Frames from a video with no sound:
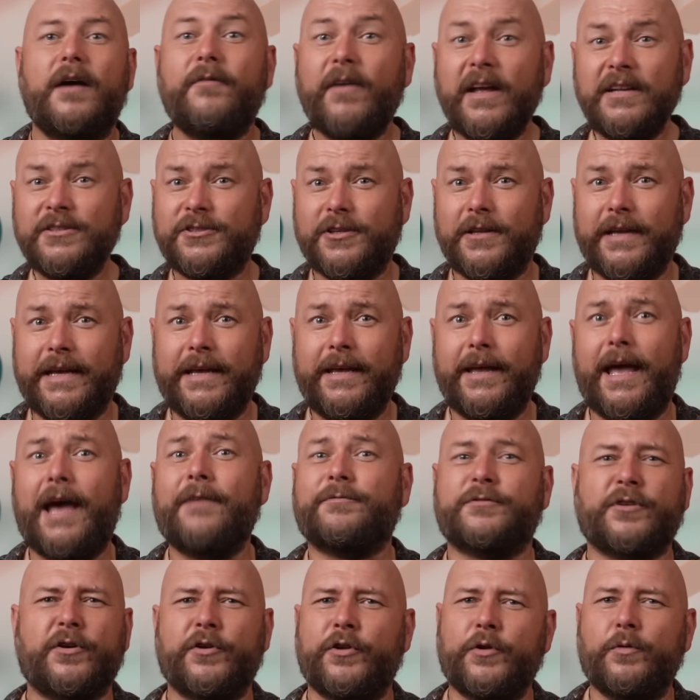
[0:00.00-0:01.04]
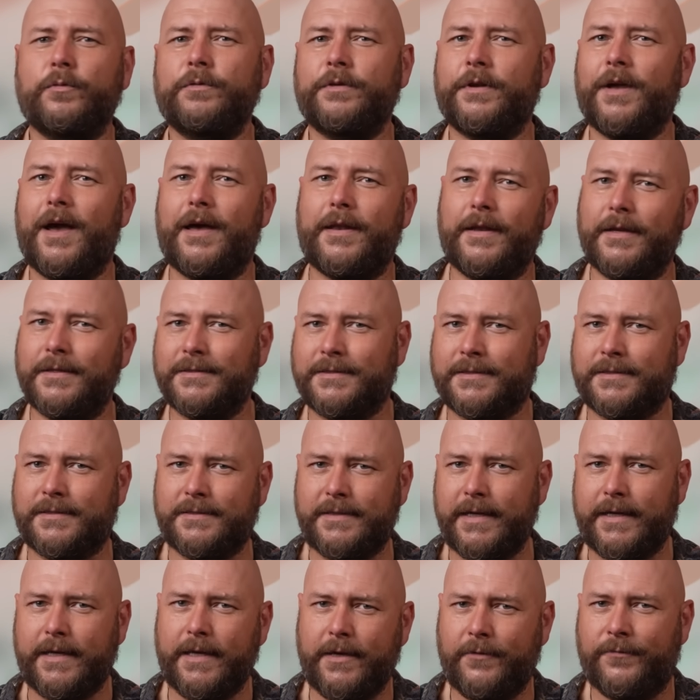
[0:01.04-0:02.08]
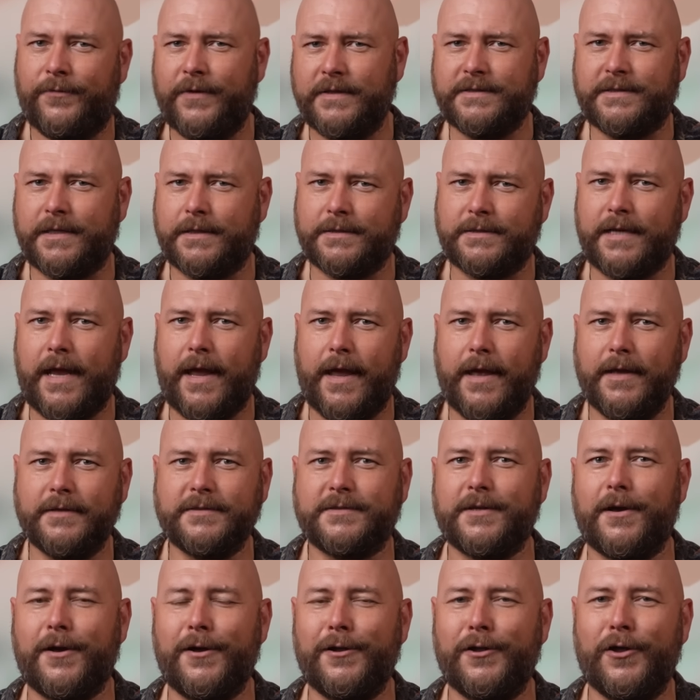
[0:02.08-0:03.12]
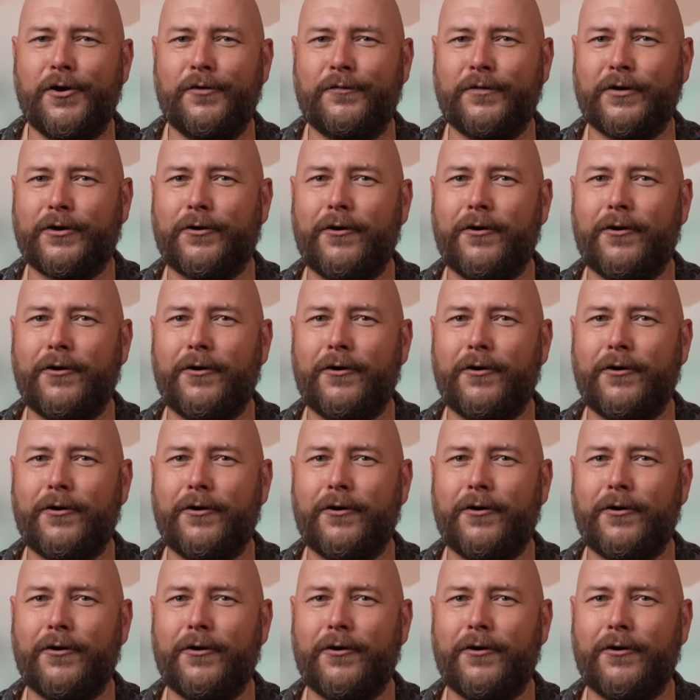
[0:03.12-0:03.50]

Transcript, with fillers: Eventually, after Newton got his sticky physics hands all over